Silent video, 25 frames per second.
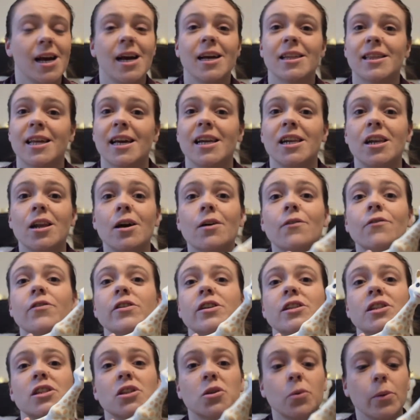They love
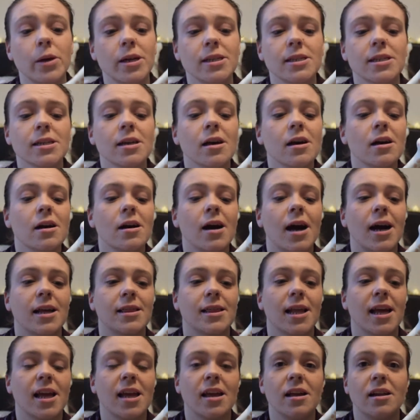squeezing her and
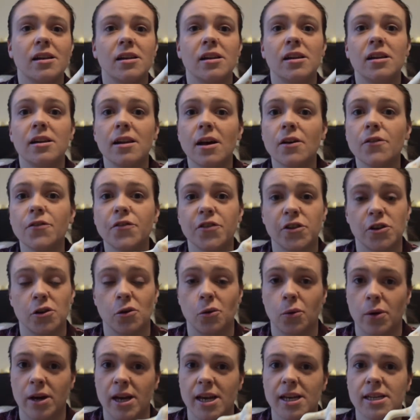they love the
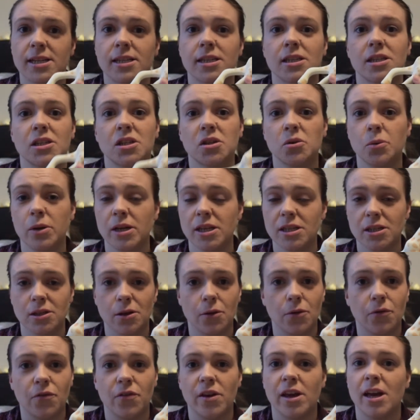noise. Squeeze
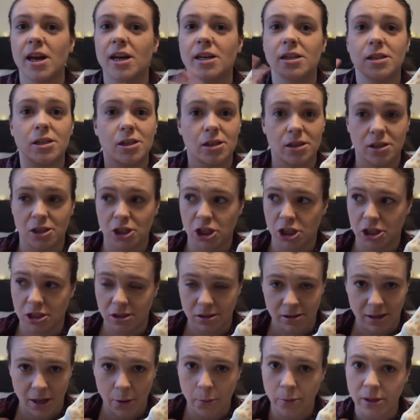Sophie and
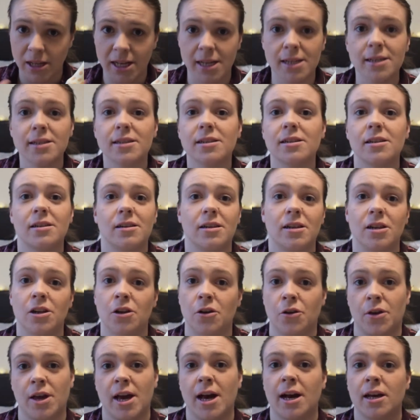they will instantly
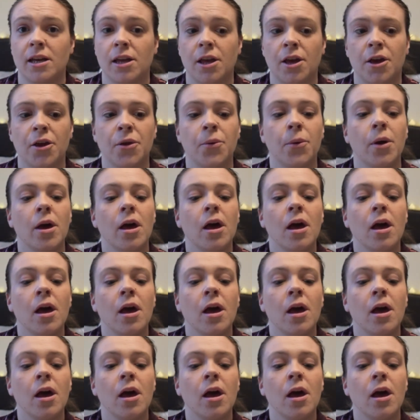look at you.